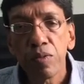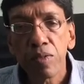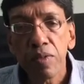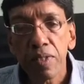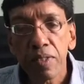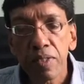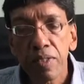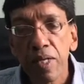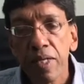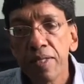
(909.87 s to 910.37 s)

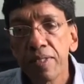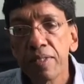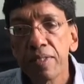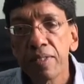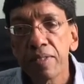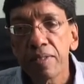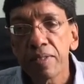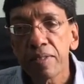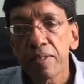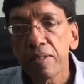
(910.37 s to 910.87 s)
the
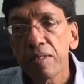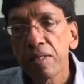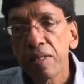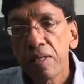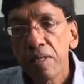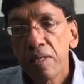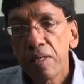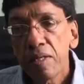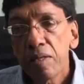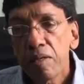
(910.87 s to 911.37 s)
Chinese
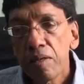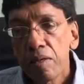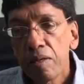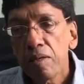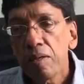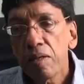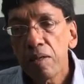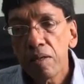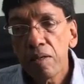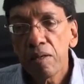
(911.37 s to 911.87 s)

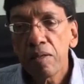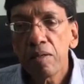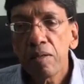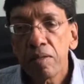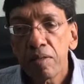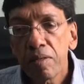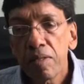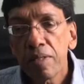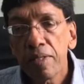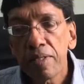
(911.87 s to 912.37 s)

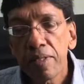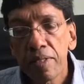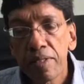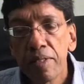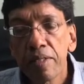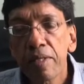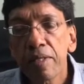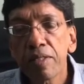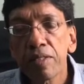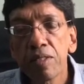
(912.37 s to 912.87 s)
in the
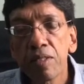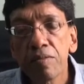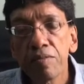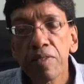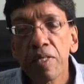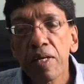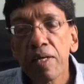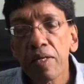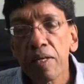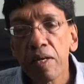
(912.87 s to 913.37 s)
direction of
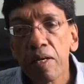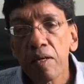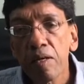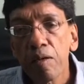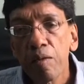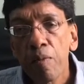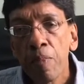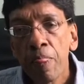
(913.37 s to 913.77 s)
China.